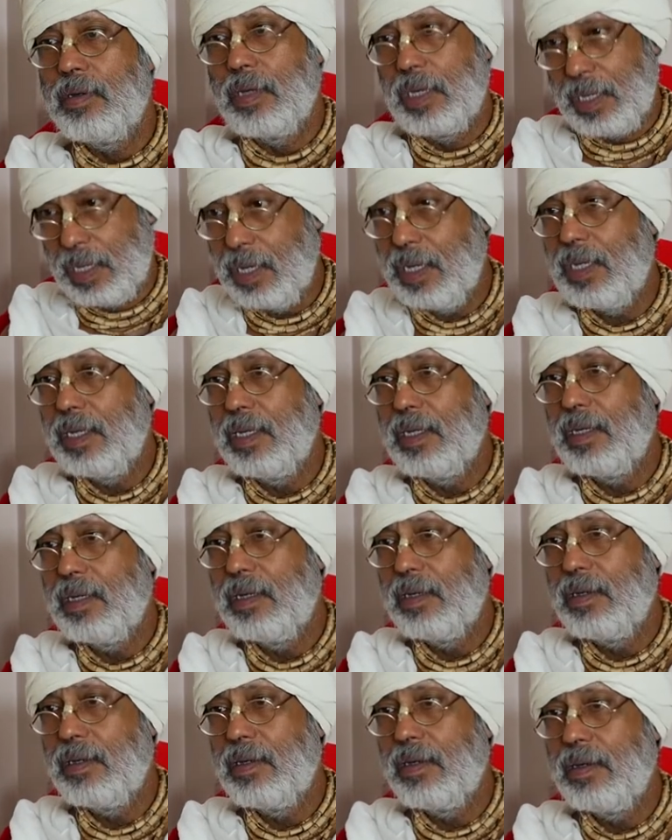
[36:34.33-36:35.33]
Huh?
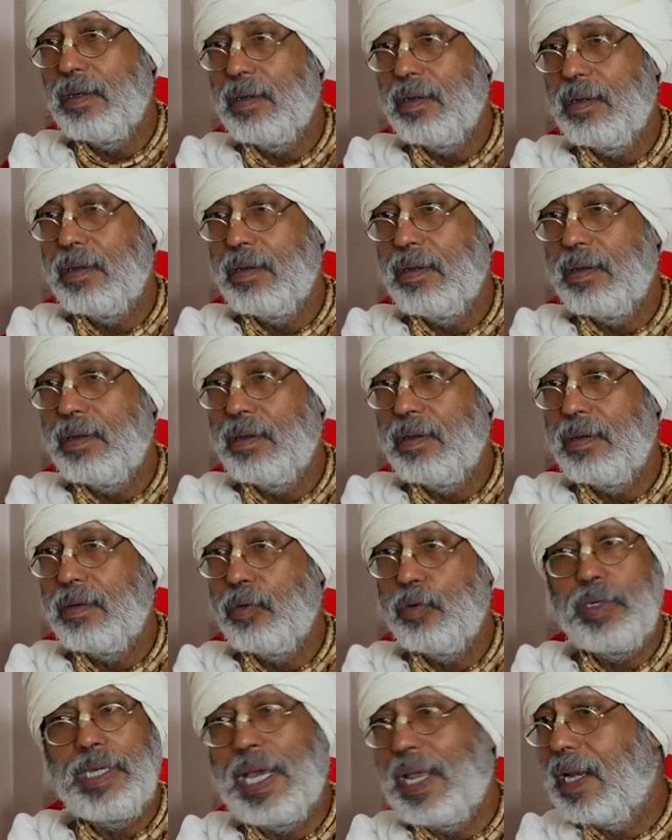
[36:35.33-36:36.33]

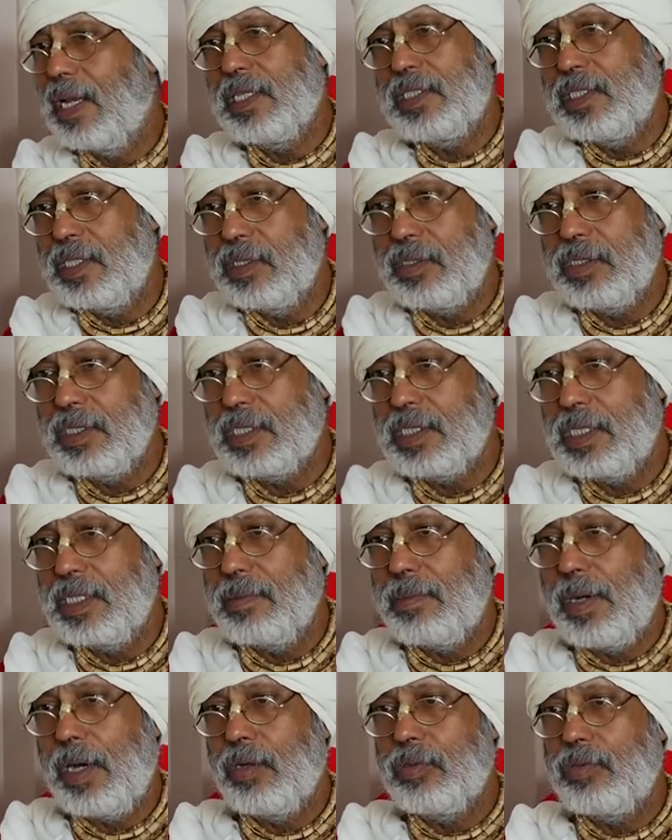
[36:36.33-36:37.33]
We are less interested
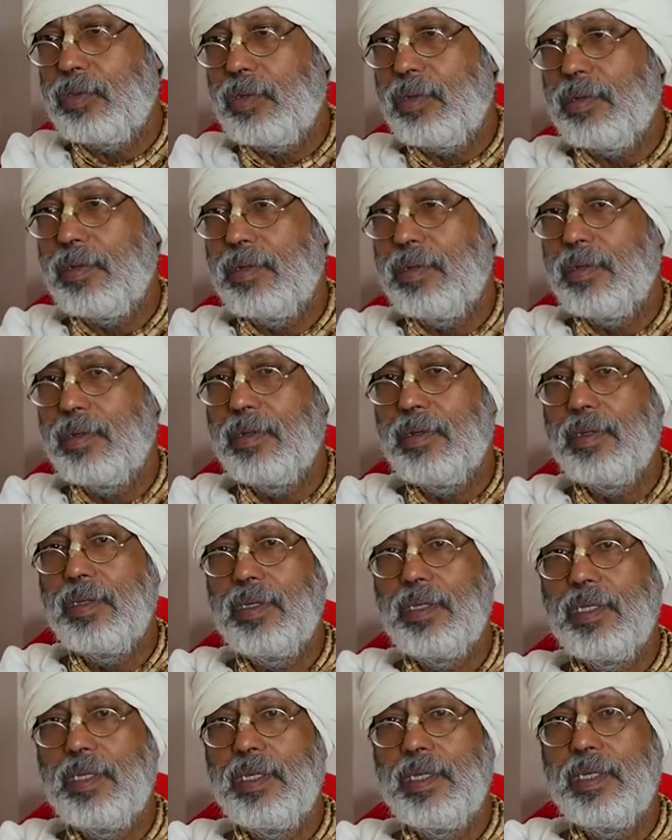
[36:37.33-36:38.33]
about you.
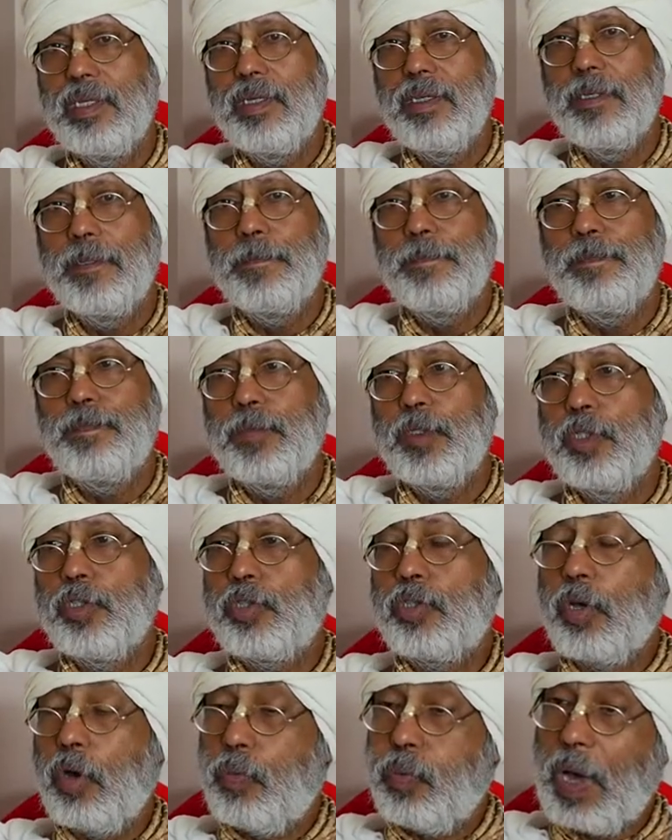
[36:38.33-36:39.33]

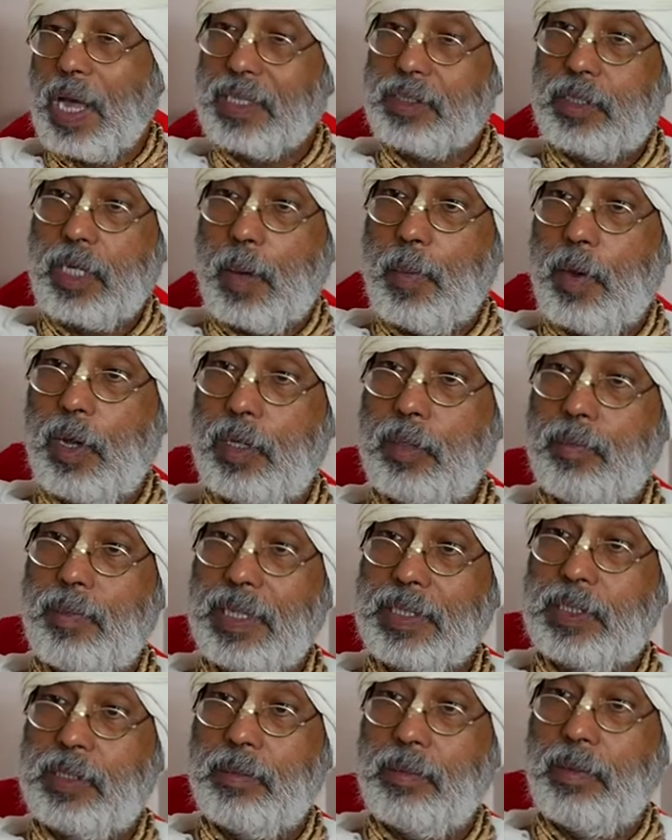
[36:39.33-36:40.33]
So first of all, you
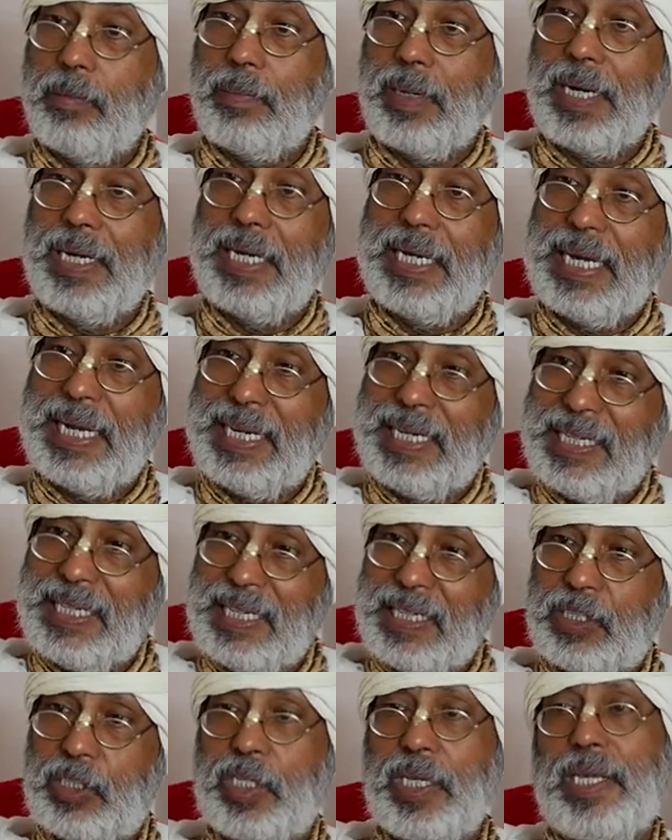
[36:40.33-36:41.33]
must remember,
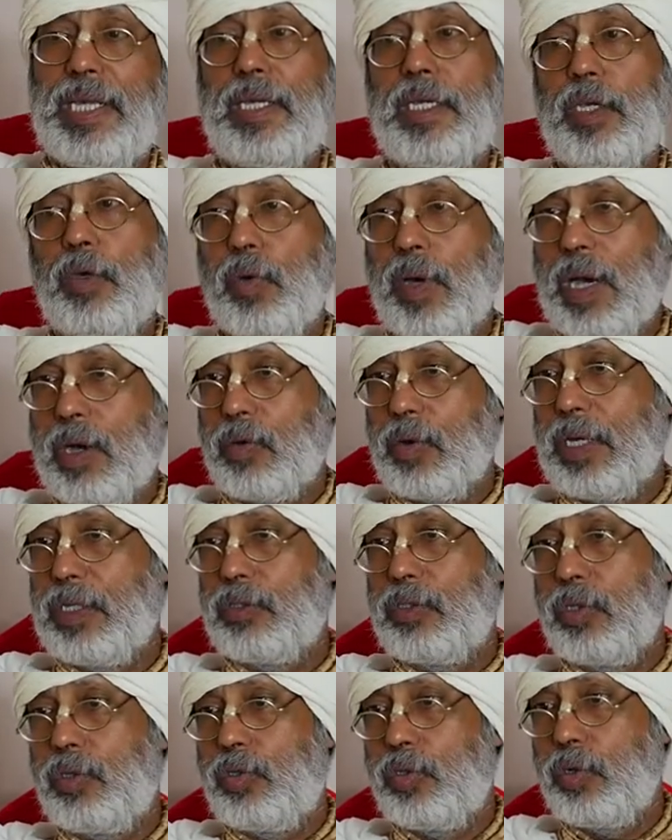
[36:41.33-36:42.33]
anything you are
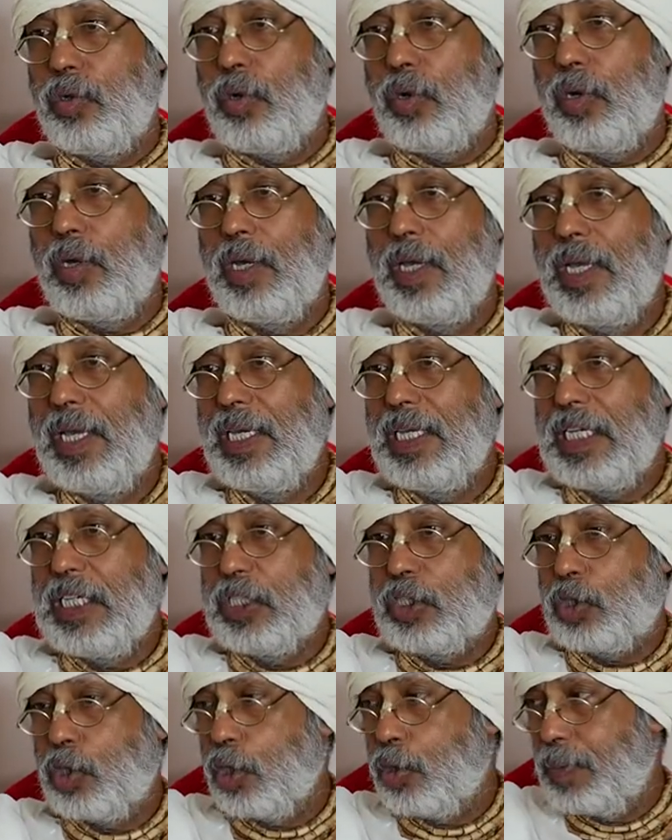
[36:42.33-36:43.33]
going to do,
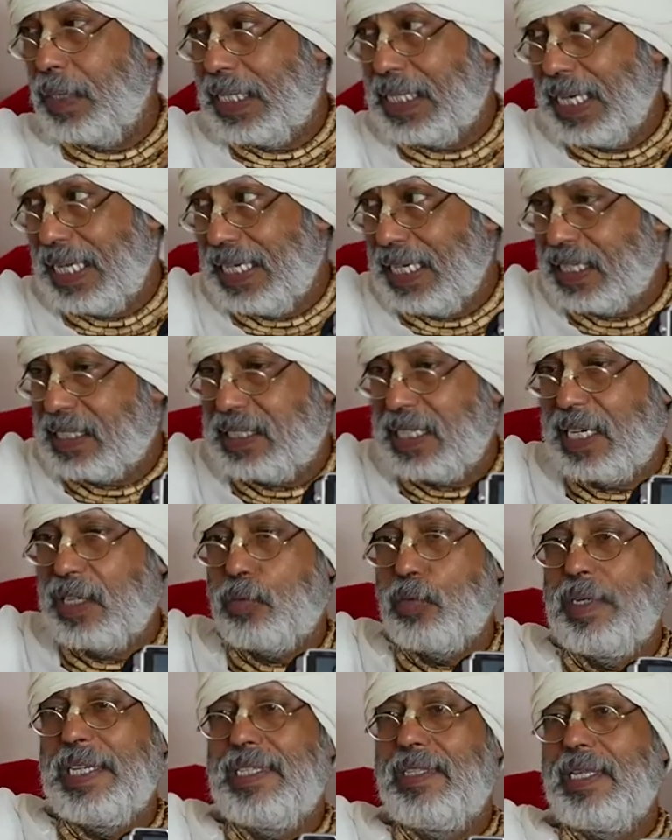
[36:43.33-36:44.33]
it should be
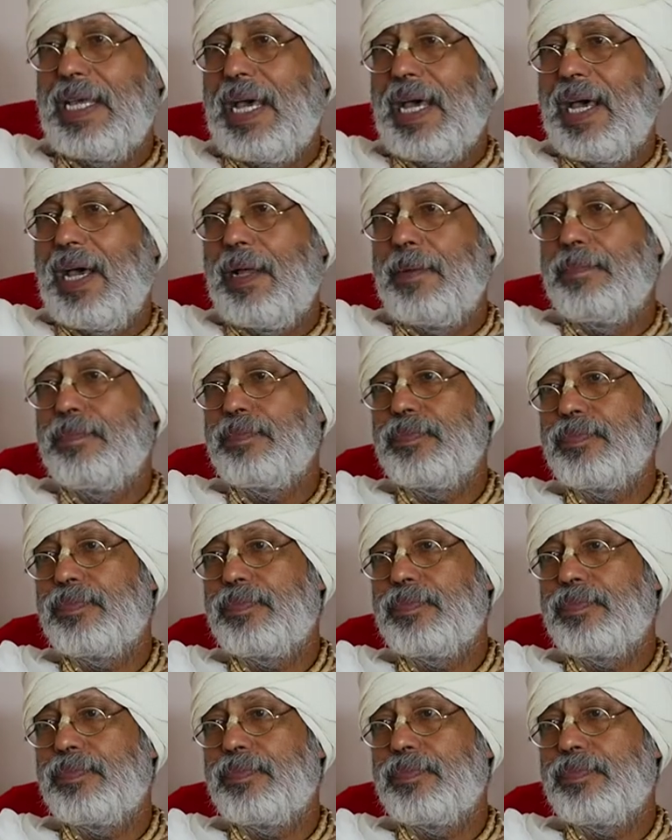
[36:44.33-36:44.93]
connected with the